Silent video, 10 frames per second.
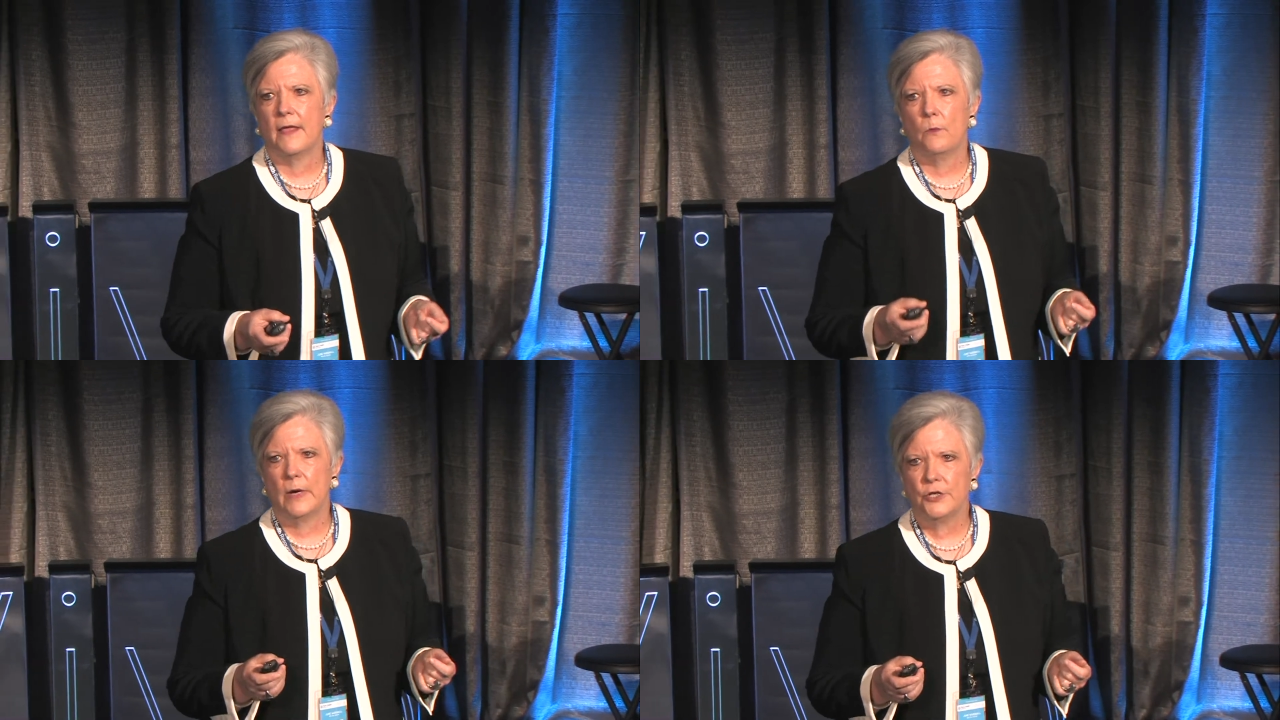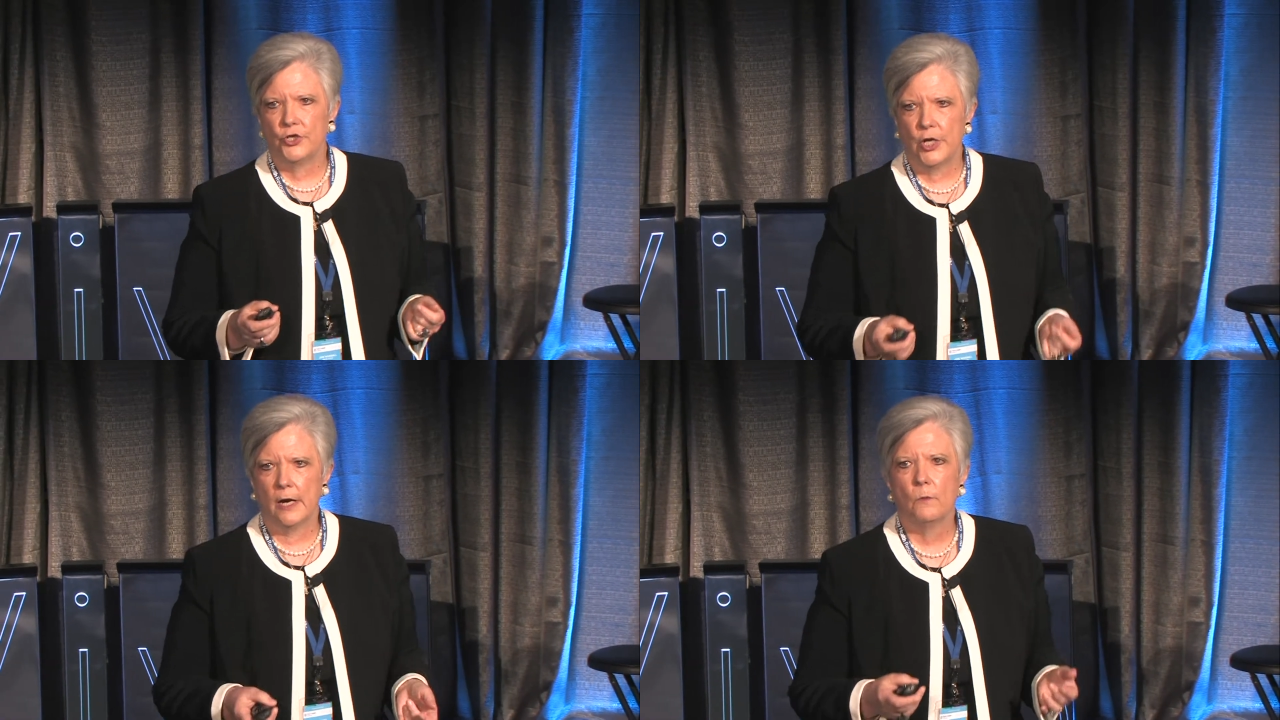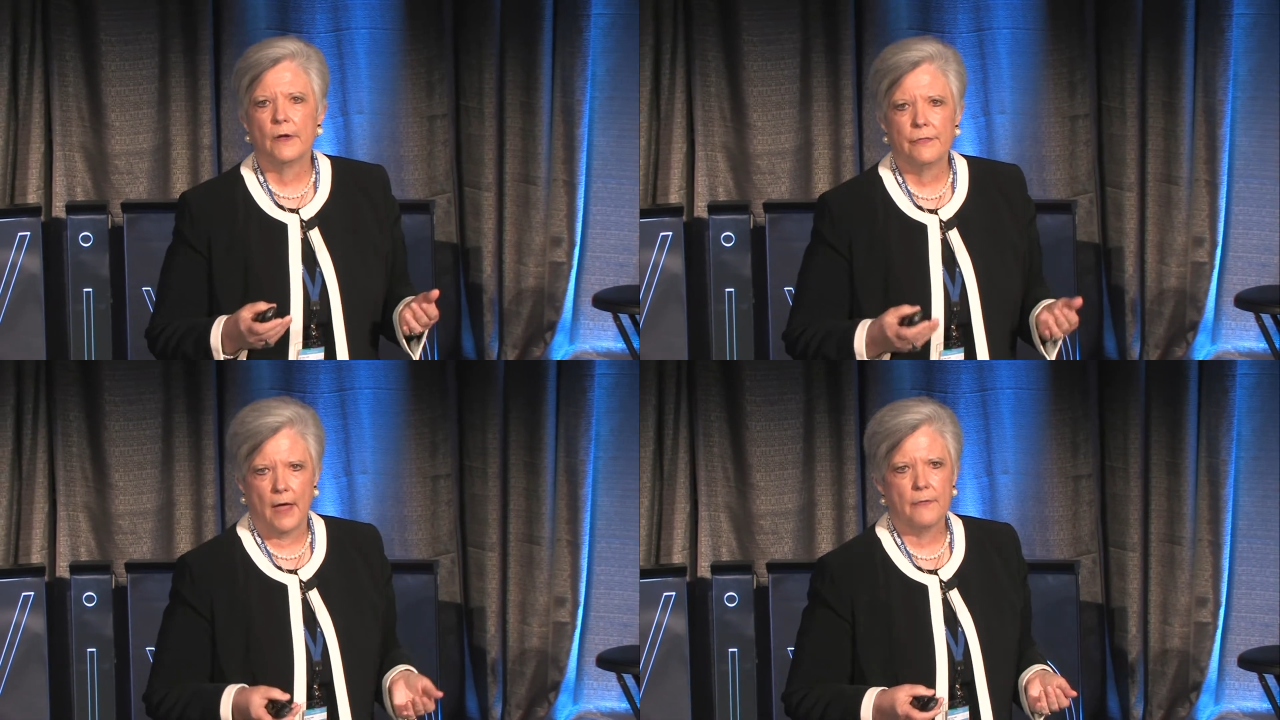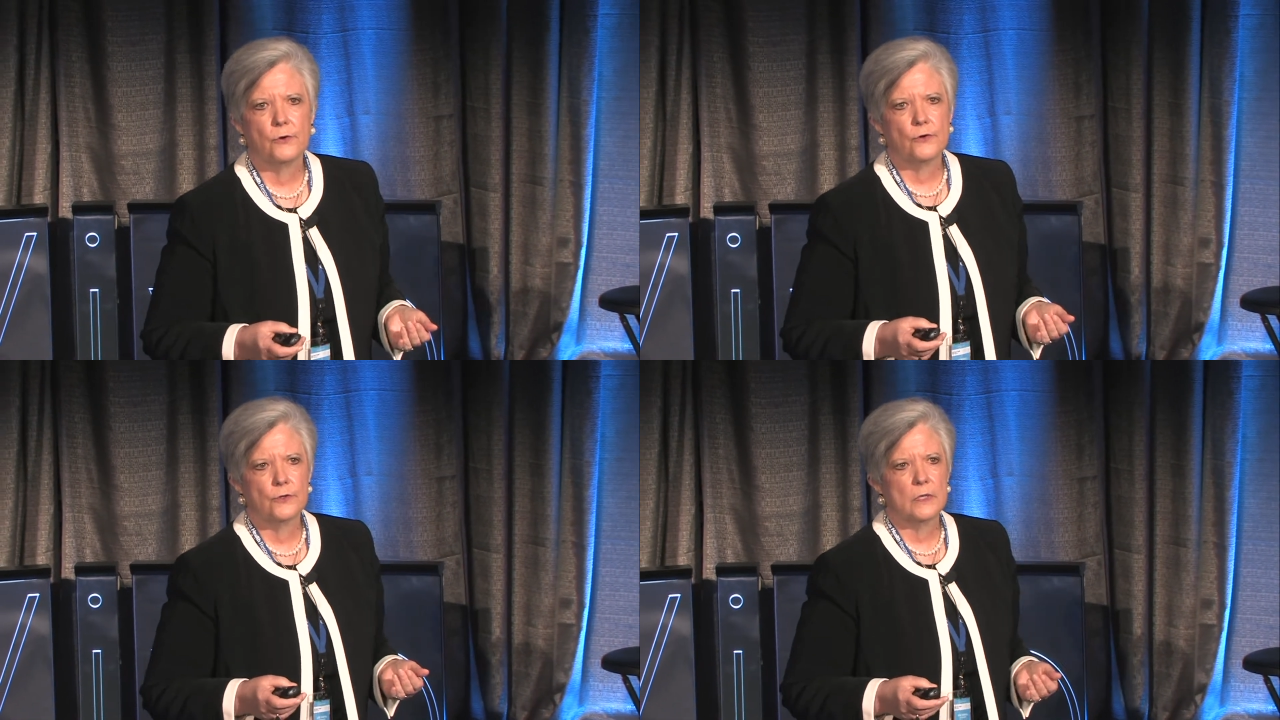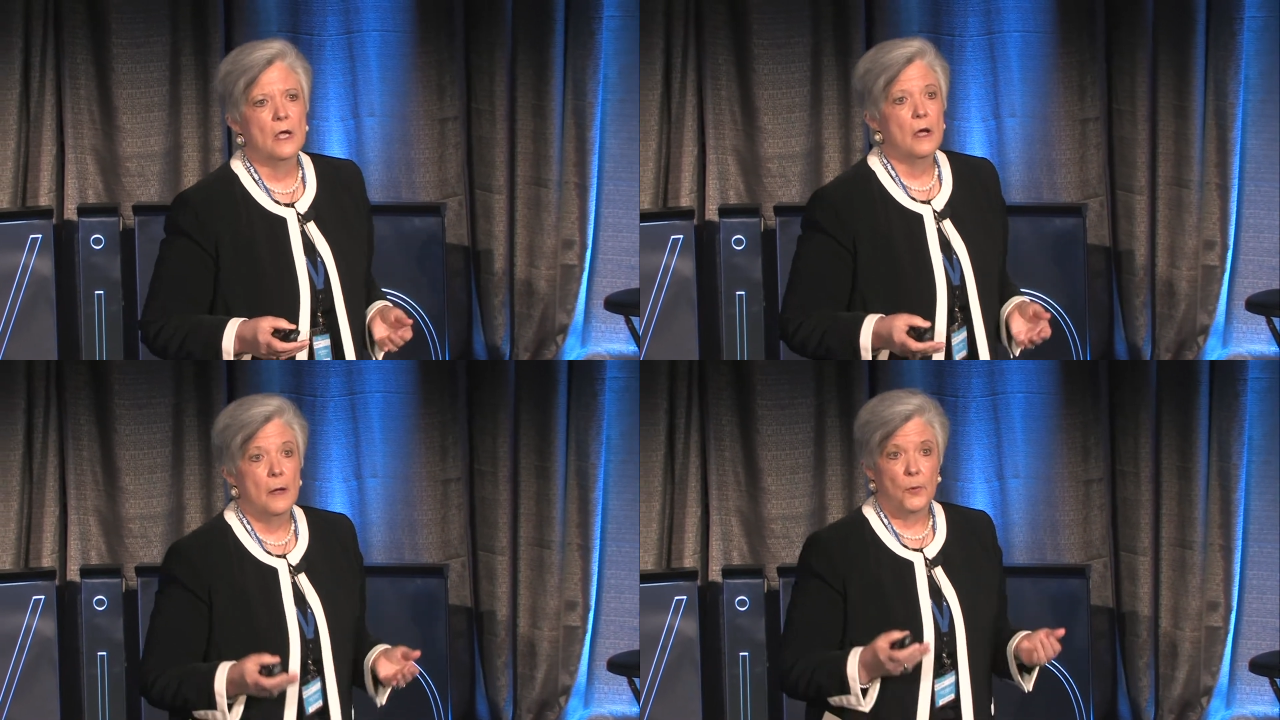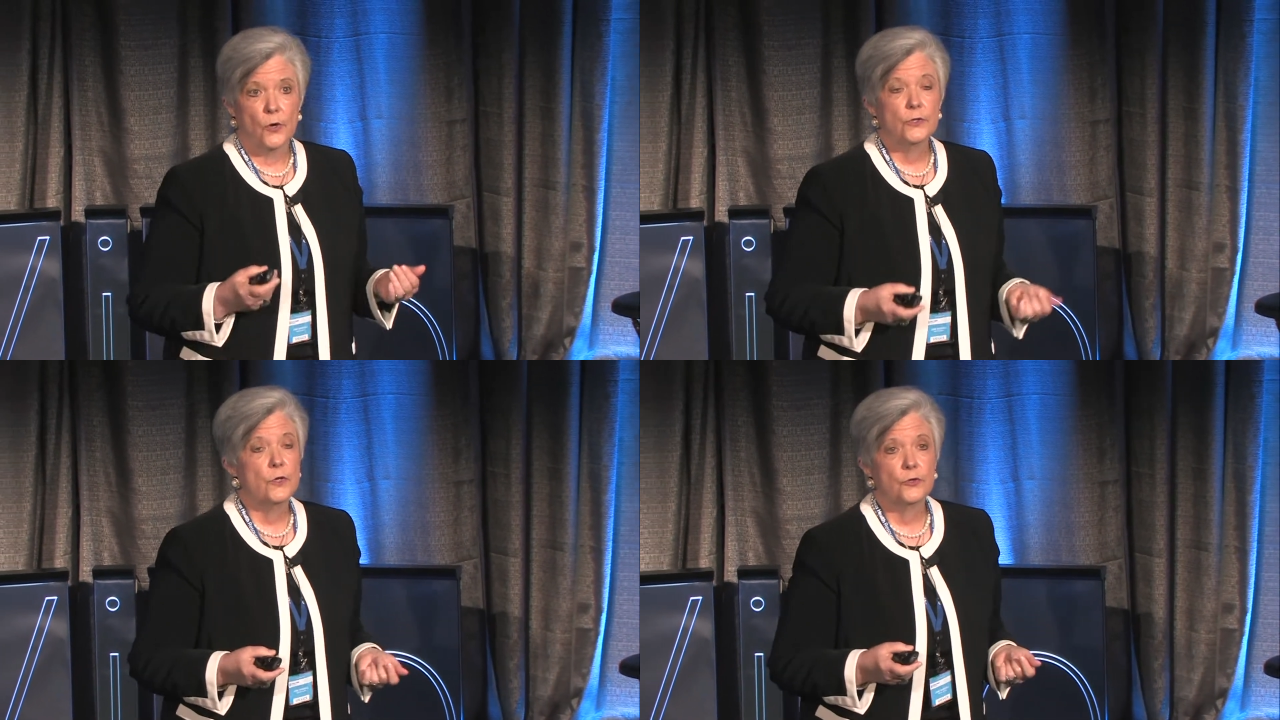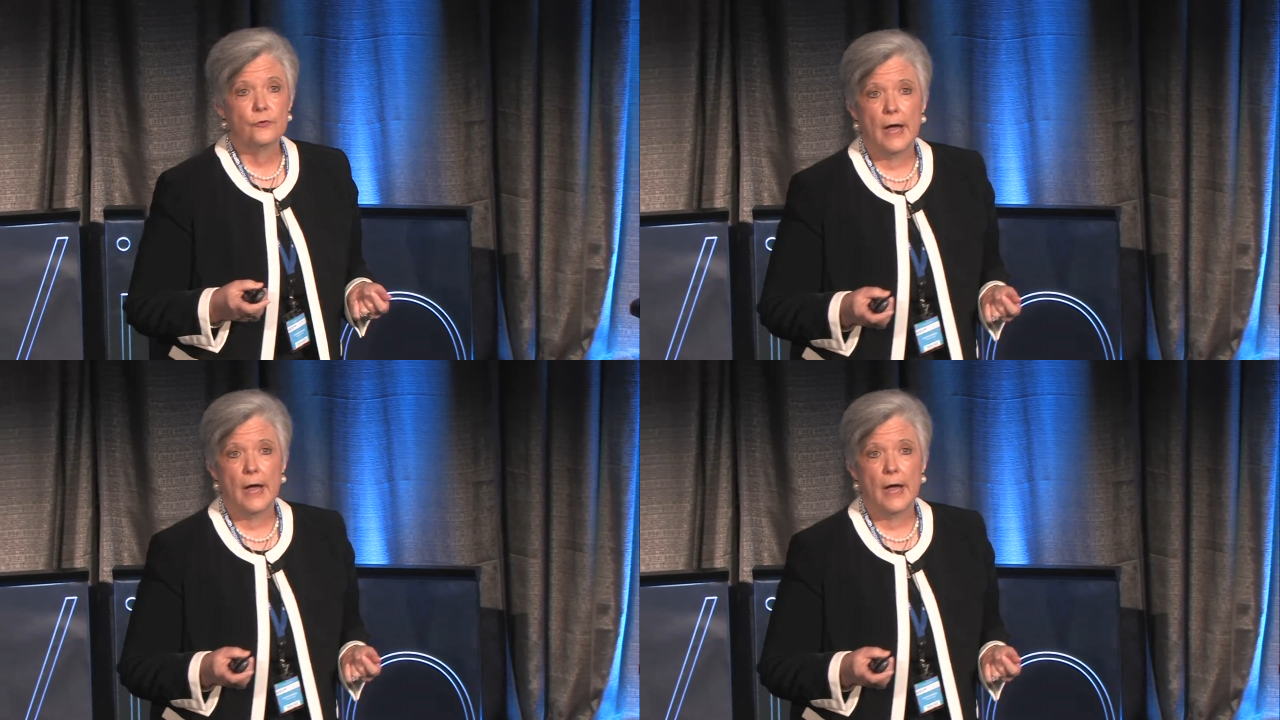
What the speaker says: that we share with others. Personal